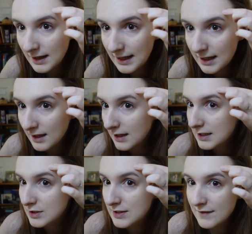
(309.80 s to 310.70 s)
Like
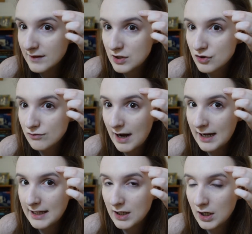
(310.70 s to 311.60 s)
it's definitely
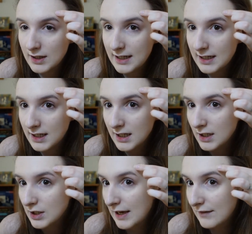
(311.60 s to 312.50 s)
drying on, like
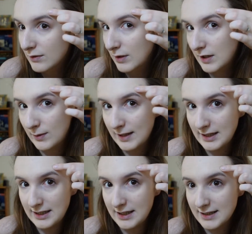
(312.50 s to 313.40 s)
you have to work
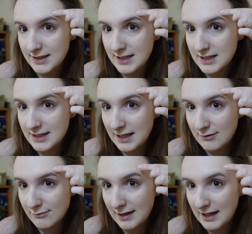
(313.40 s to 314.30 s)
quickly. You can see this like
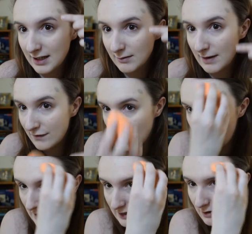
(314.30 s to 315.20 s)
ring on my
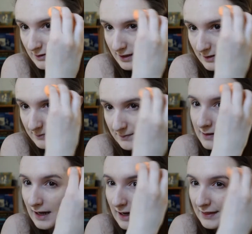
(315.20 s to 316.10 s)
forehead going on.
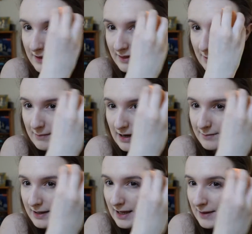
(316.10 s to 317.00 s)
I think that might
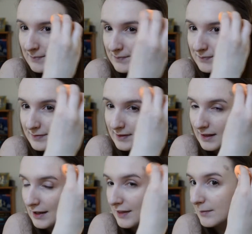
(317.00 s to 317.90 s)
be it.
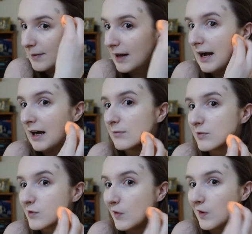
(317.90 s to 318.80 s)
I think
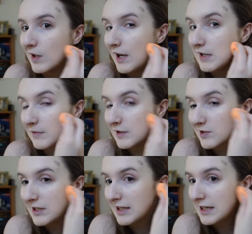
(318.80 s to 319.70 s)
perhaps what the line on my
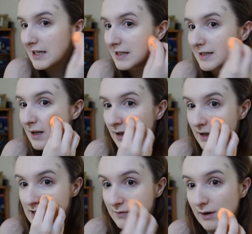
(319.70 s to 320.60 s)
cheek is
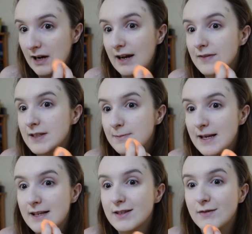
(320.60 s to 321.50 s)
where I've
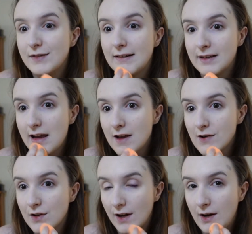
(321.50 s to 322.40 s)
smeared some
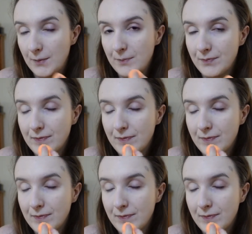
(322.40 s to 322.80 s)
foundation on